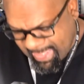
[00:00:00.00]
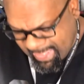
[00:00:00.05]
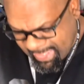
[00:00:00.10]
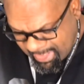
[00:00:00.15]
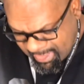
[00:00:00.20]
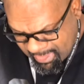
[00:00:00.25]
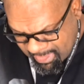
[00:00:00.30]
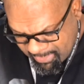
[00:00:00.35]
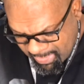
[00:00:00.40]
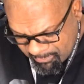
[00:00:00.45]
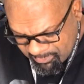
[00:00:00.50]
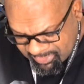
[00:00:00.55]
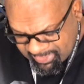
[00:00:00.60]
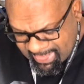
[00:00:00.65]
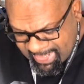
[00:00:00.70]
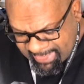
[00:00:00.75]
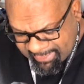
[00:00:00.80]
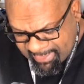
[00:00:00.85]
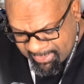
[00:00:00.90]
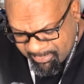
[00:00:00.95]
I wish I
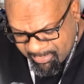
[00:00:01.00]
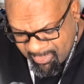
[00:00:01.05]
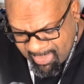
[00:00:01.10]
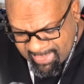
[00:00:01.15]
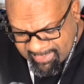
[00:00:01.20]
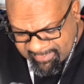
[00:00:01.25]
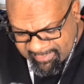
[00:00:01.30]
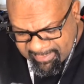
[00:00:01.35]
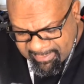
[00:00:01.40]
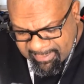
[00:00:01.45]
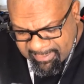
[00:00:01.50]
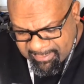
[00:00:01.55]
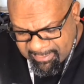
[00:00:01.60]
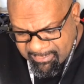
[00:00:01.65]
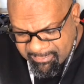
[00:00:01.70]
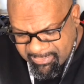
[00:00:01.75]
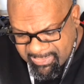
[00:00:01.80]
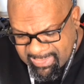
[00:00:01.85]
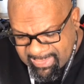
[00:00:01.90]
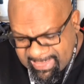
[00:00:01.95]
had that price here,
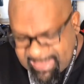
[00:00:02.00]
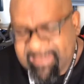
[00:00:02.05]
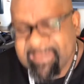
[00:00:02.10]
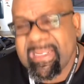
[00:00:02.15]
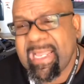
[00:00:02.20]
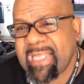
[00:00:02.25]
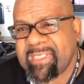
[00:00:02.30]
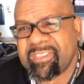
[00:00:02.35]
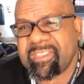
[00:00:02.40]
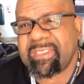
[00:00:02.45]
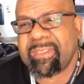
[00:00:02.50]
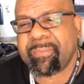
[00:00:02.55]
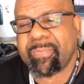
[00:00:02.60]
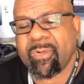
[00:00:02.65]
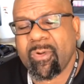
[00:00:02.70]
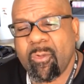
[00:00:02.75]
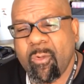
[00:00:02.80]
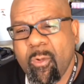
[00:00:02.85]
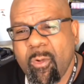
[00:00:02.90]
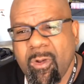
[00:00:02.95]
but it's not cheap per
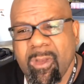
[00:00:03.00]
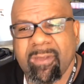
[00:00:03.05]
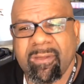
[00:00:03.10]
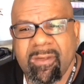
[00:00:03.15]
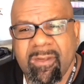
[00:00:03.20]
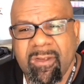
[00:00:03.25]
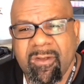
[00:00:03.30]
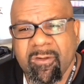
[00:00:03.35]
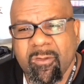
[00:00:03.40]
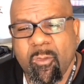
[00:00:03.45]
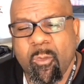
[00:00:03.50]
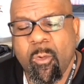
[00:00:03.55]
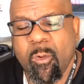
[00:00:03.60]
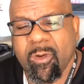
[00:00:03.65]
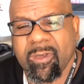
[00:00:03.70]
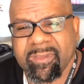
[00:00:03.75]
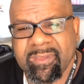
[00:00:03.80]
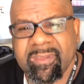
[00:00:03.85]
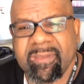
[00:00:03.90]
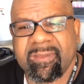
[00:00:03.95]
quart.
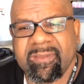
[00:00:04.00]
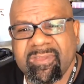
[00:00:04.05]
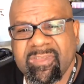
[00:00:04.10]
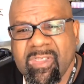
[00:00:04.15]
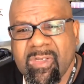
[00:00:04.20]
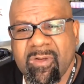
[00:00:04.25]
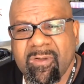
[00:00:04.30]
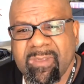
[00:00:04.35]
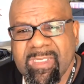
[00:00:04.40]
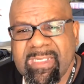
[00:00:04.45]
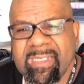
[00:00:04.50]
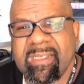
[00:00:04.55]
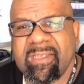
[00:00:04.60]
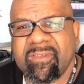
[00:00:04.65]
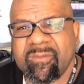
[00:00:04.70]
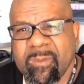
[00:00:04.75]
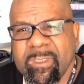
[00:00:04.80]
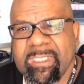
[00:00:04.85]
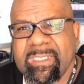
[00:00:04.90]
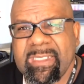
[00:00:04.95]
So it
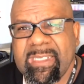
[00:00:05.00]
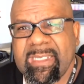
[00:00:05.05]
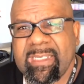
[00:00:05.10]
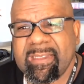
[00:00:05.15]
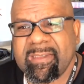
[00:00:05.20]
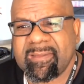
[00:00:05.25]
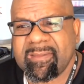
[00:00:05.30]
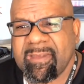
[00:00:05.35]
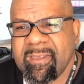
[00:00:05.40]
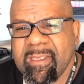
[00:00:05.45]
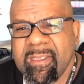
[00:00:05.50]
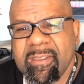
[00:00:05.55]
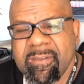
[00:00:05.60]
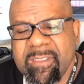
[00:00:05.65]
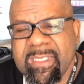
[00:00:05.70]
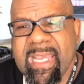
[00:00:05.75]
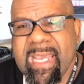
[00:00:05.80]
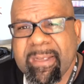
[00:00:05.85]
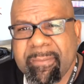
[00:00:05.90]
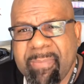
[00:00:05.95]
is what it is.
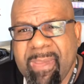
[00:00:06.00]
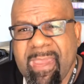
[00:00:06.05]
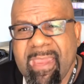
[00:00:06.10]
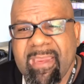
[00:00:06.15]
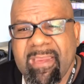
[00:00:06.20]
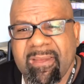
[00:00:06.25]
You got to pay.